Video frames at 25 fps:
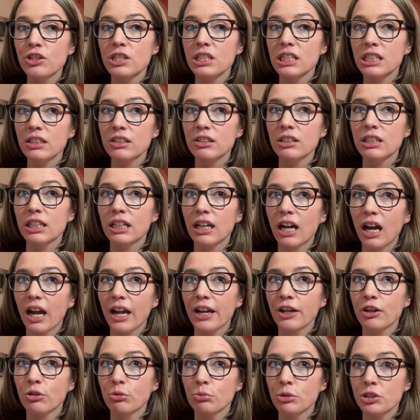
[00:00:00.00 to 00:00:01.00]
deal than
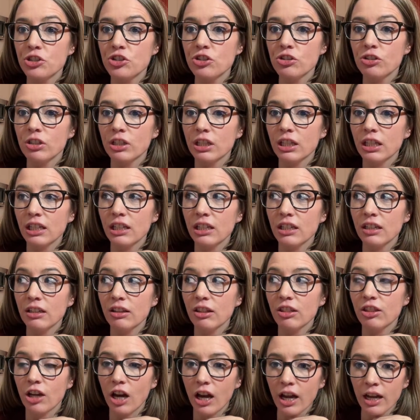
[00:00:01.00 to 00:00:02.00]
I originally
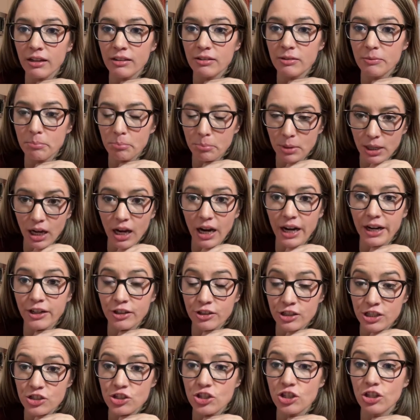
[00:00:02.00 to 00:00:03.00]
thought, but
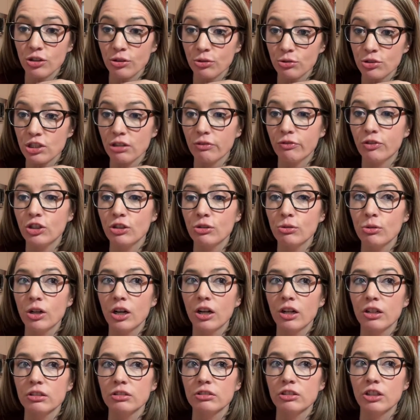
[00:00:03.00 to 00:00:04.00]
iron is huge. If you
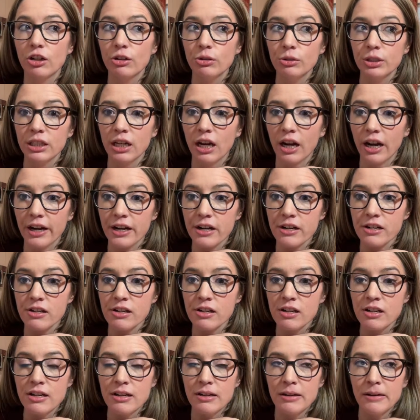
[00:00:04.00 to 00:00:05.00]
are low in iron,
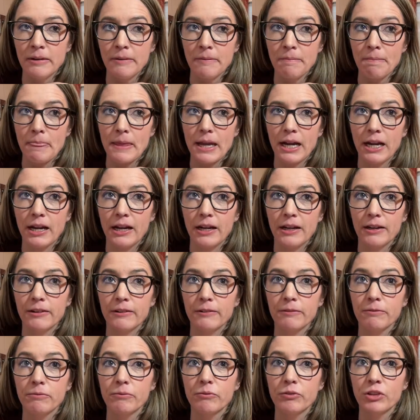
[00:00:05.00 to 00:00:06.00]

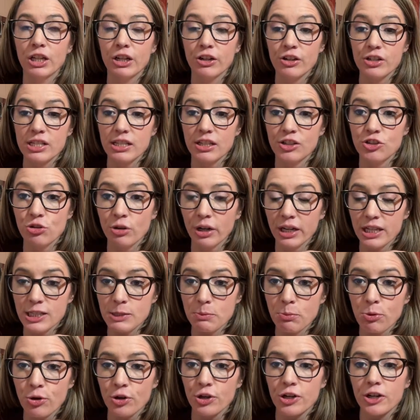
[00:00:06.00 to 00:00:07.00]
there's a
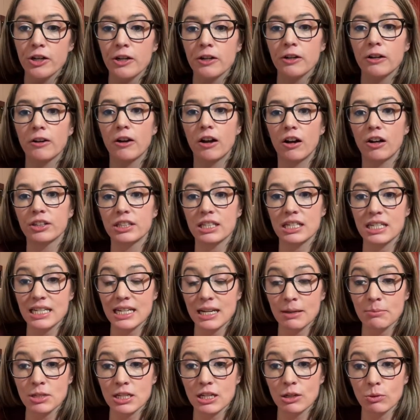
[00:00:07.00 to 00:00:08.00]
transporter called the
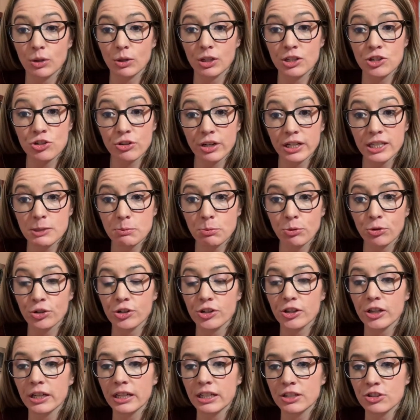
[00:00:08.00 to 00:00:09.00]
DMT1
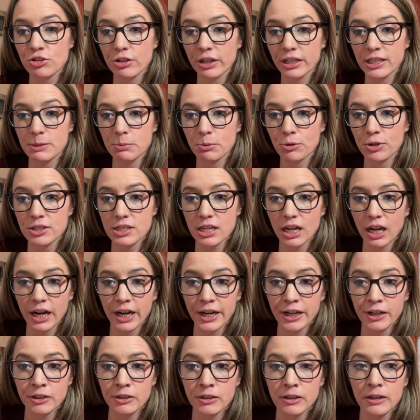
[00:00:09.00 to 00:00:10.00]
transporter. It transports
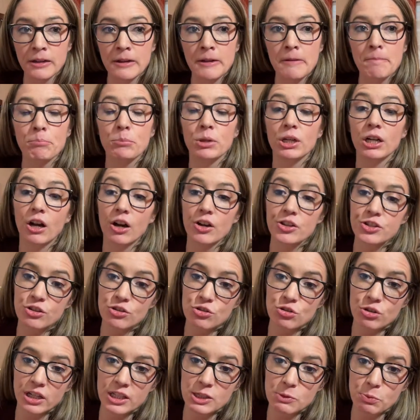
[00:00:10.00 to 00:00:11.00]
iron, but it also
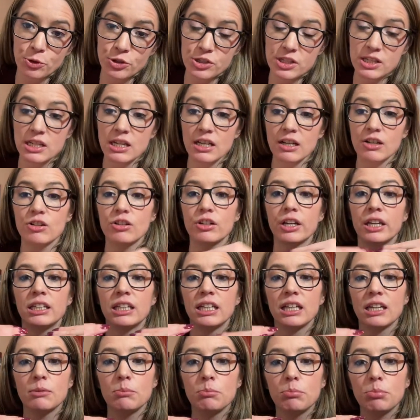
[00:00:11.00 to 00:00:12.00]
transports nickel, and they
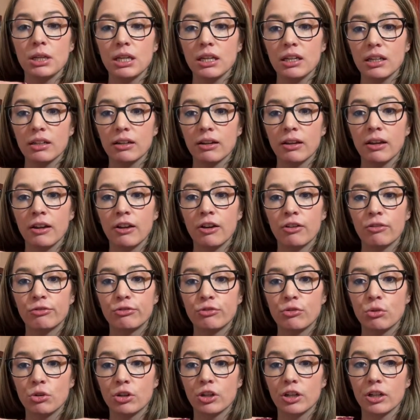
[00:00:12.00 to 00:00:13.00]
compete
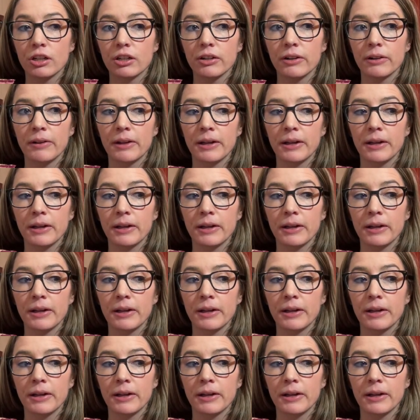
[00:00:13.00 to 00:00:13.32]
for